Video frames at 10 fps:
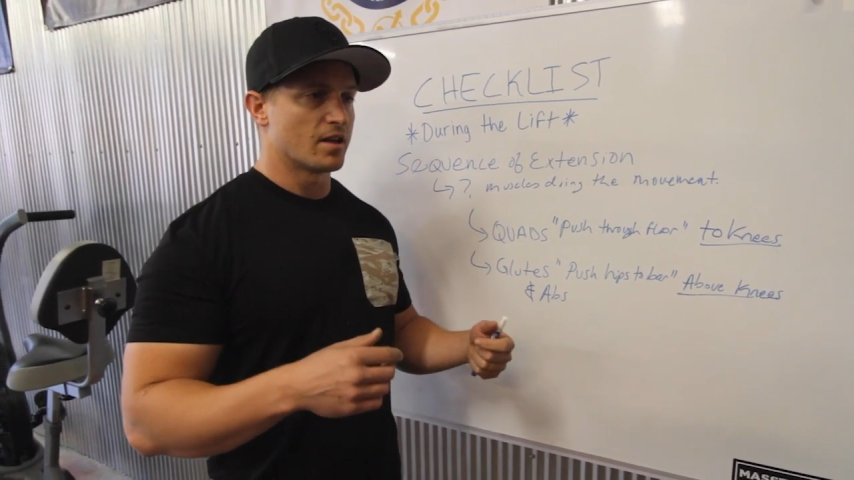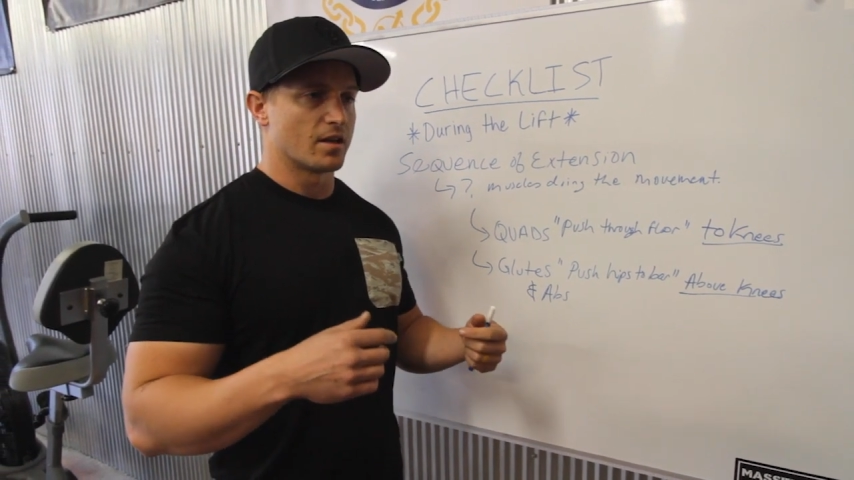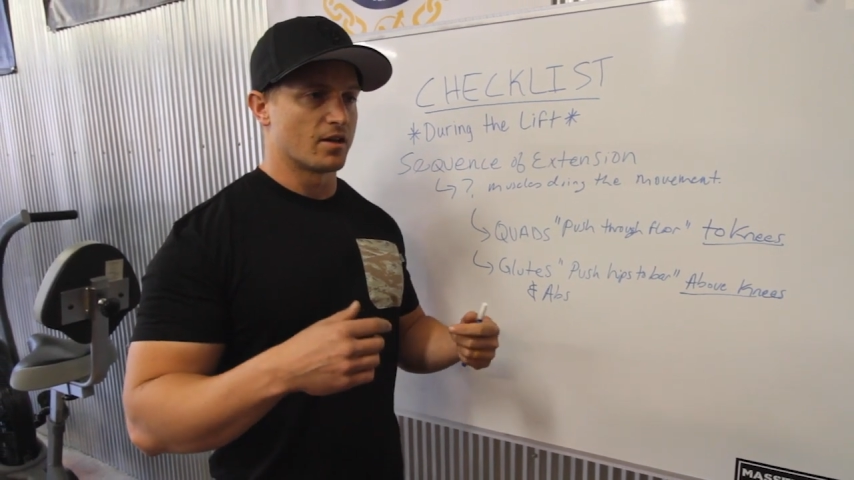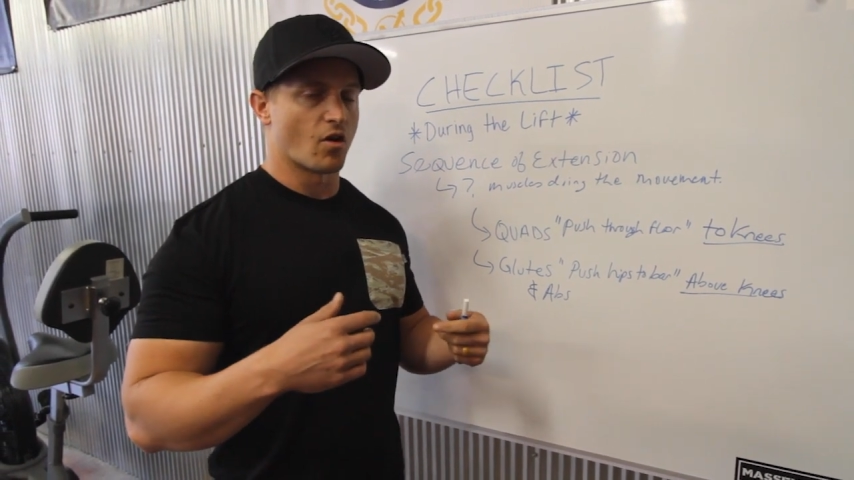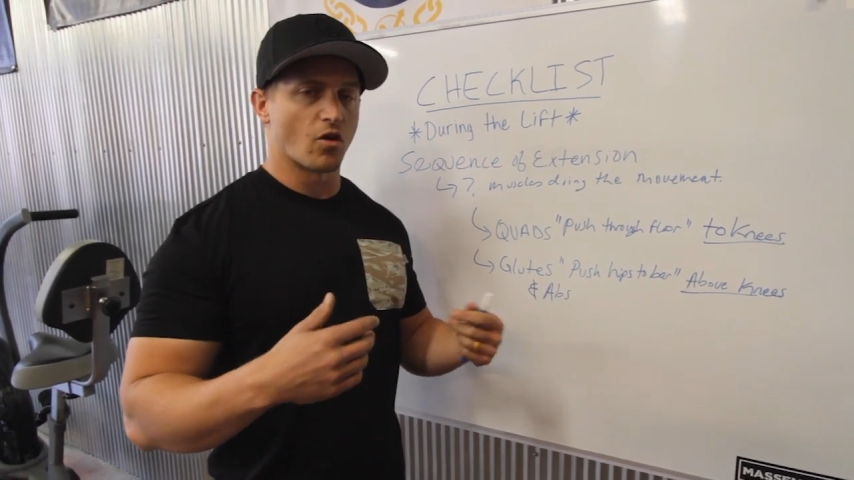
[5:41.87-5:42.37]

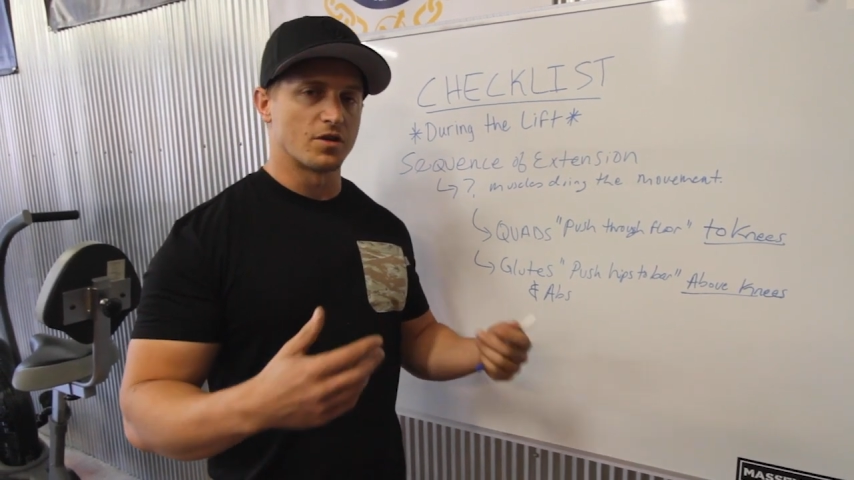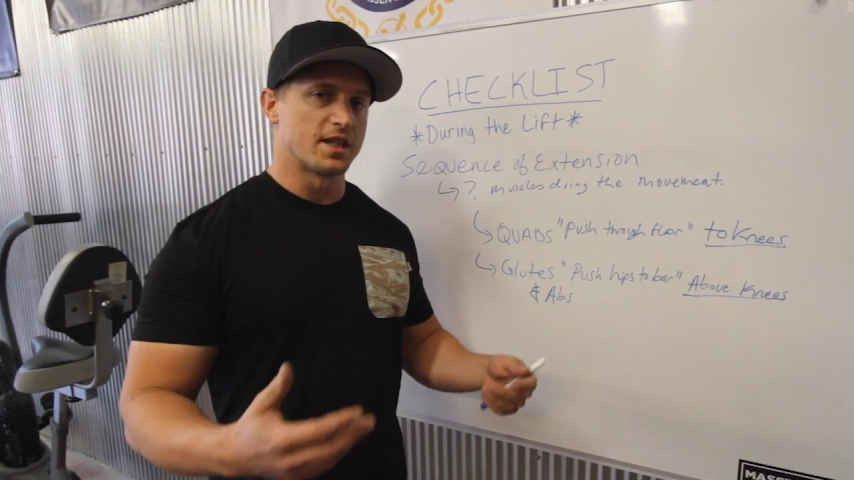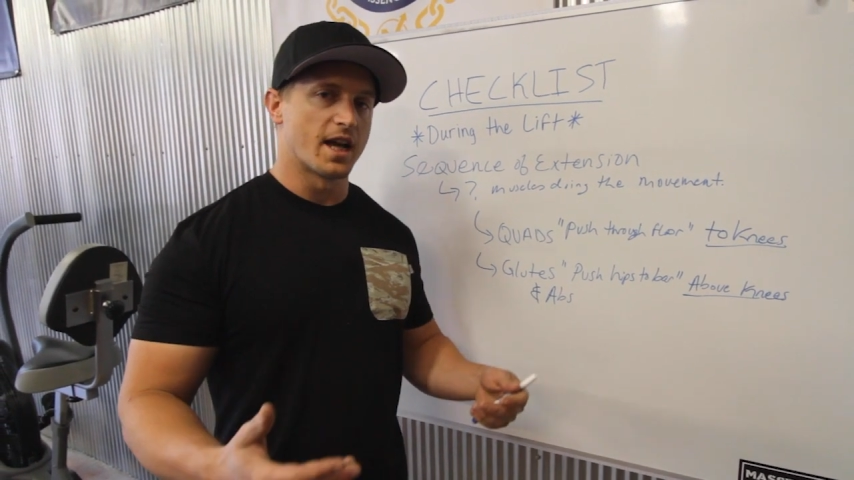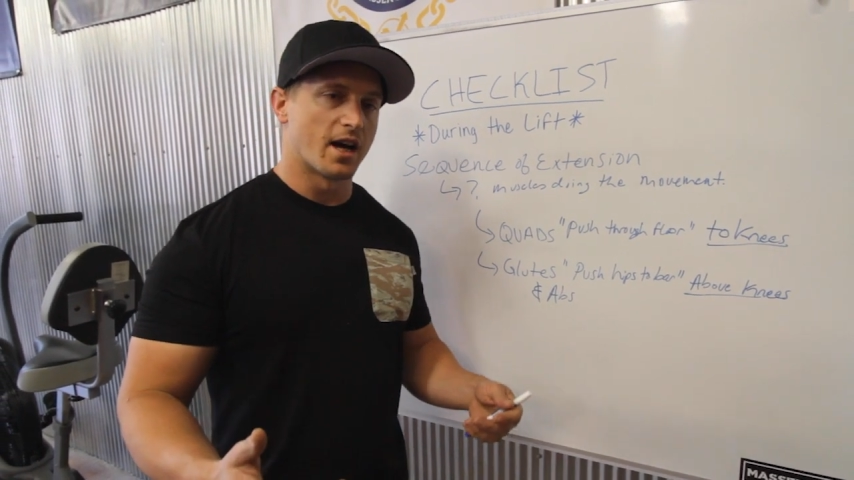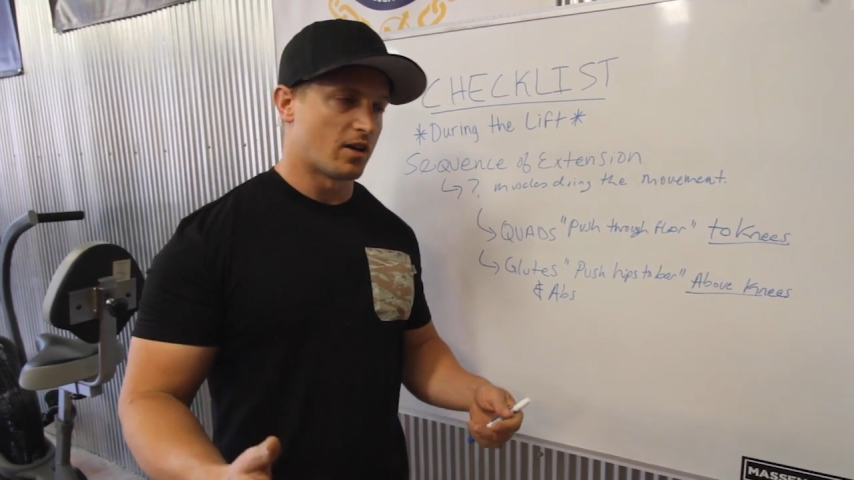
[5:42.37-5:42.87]
an
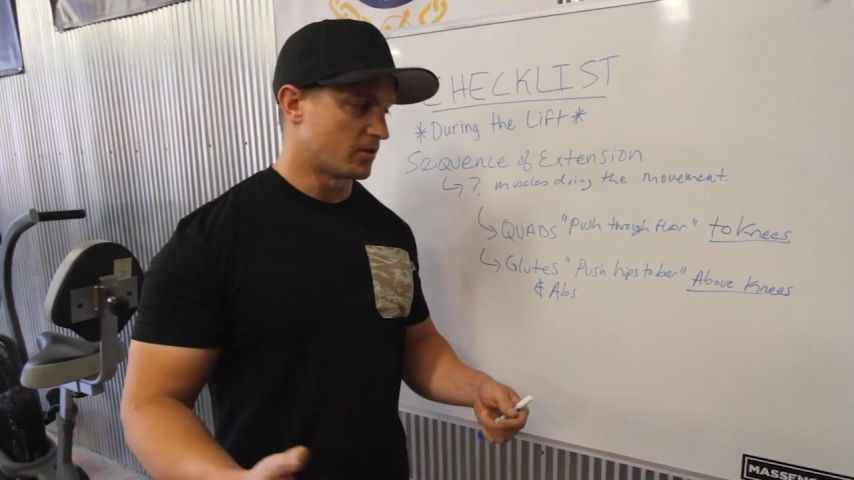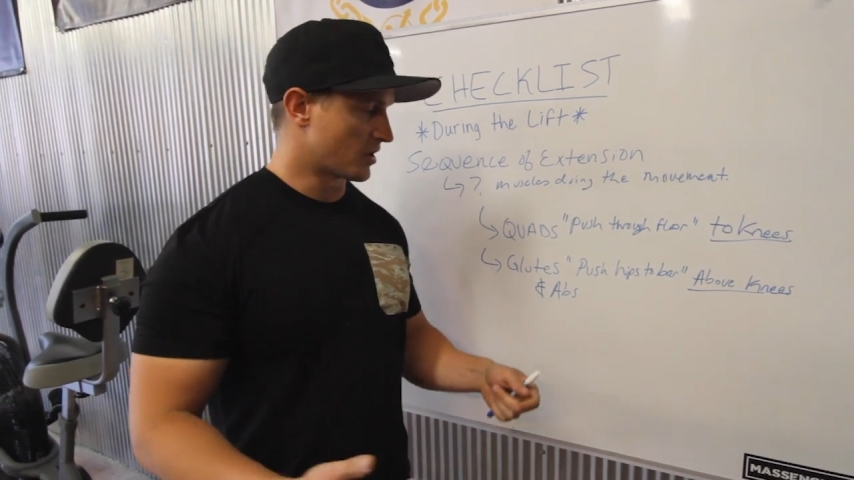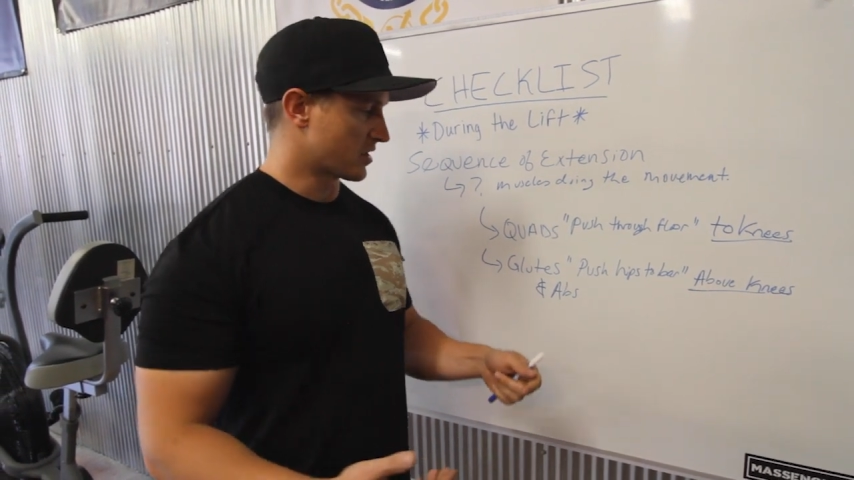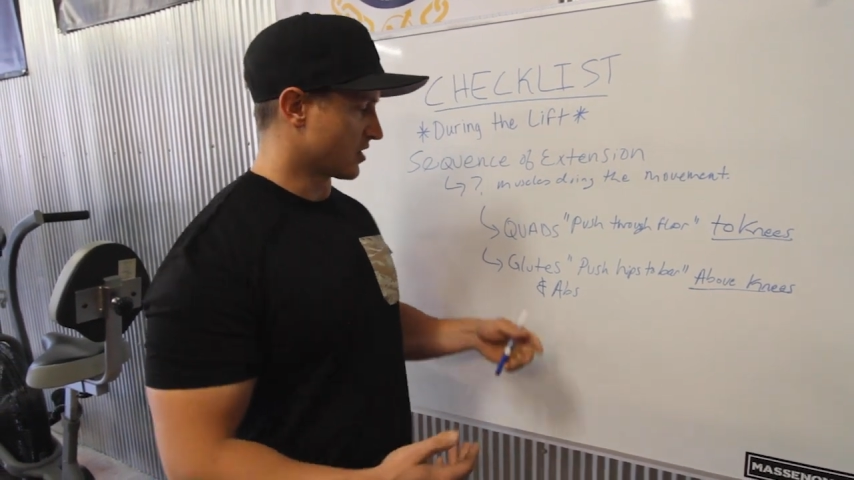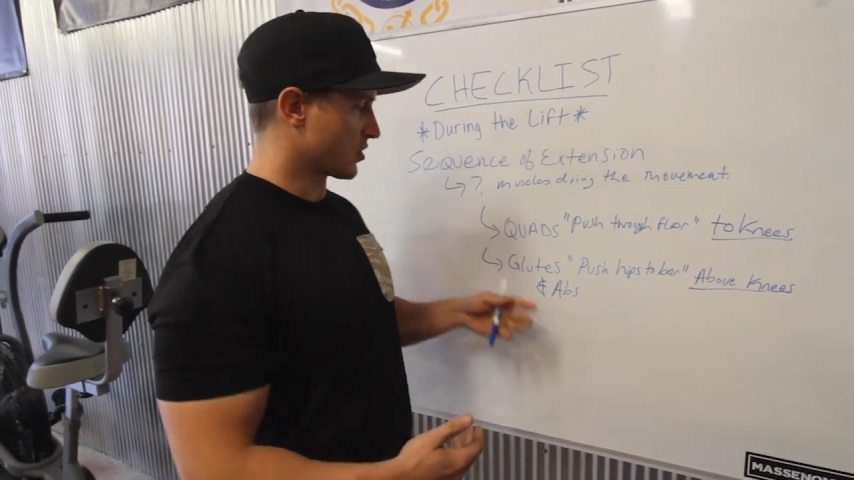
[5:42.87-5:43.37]
RDL
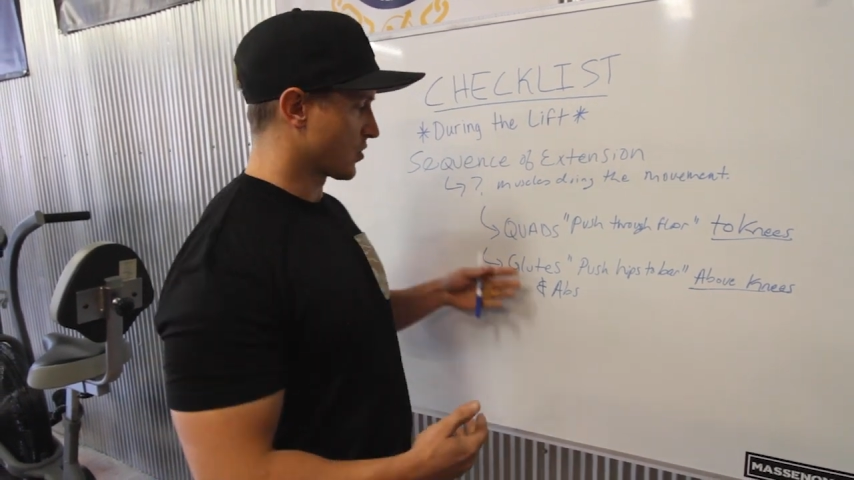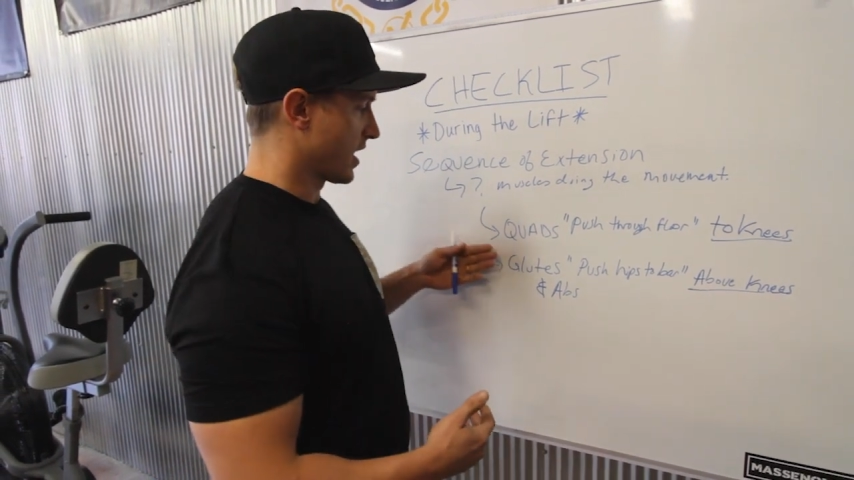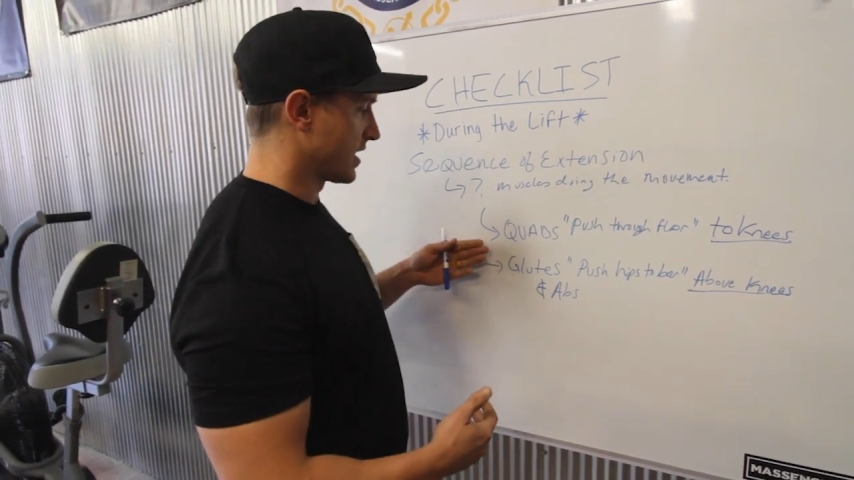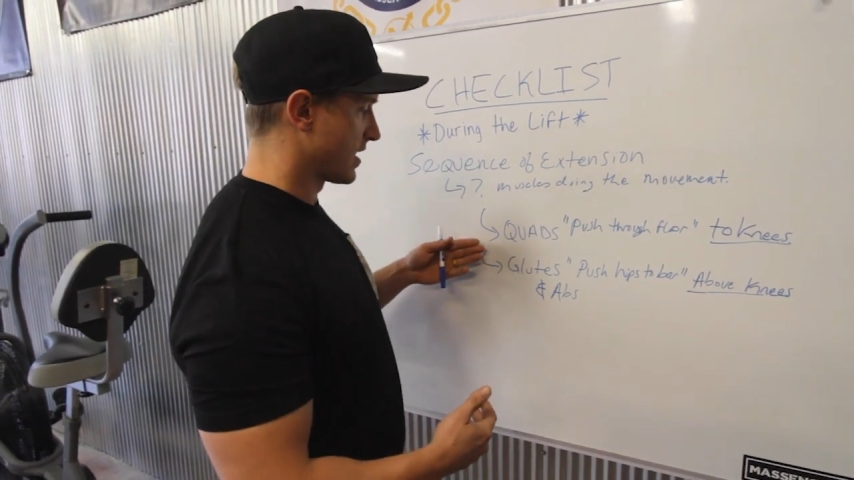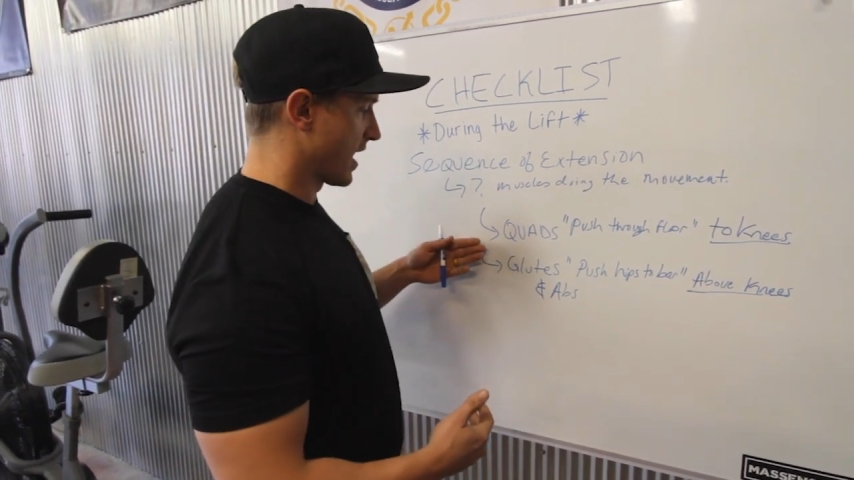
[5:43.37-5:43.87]
just to
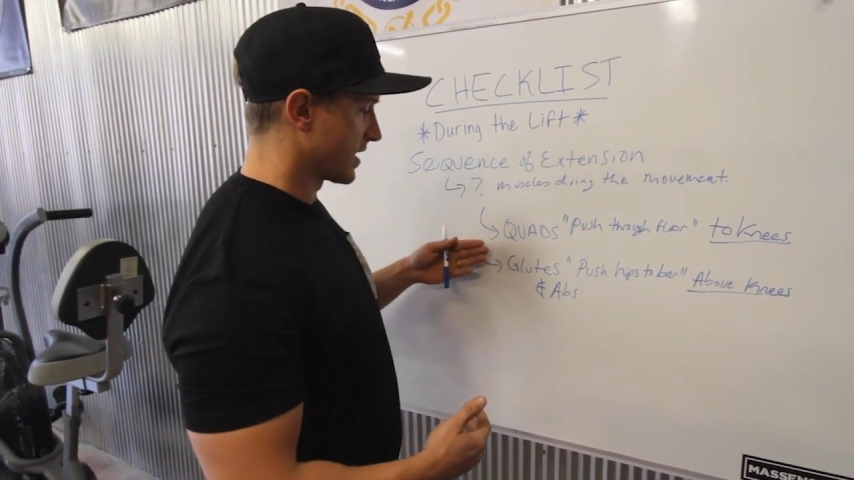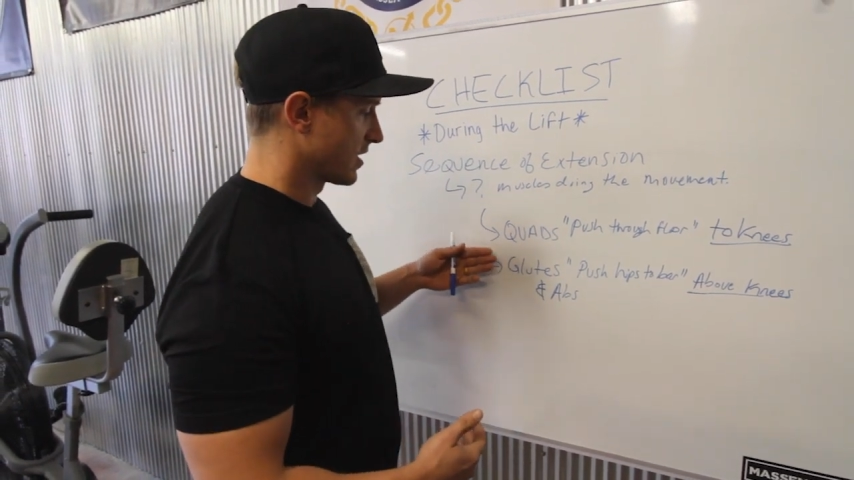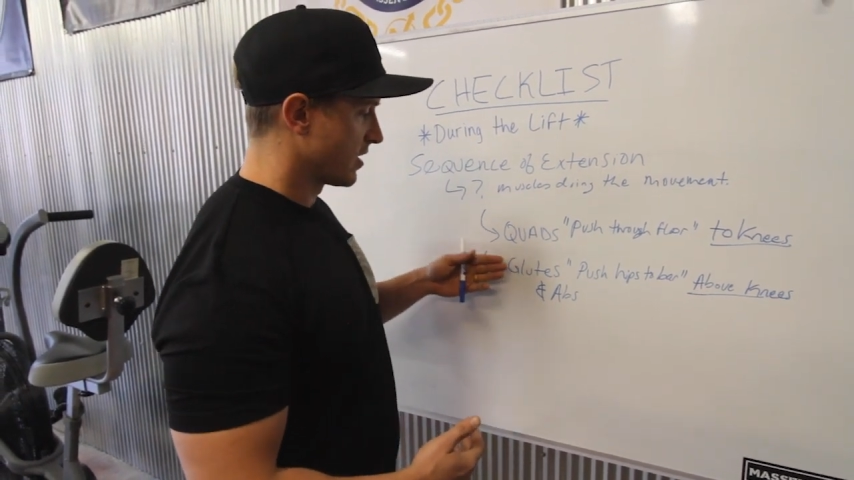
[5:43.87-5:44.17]
train that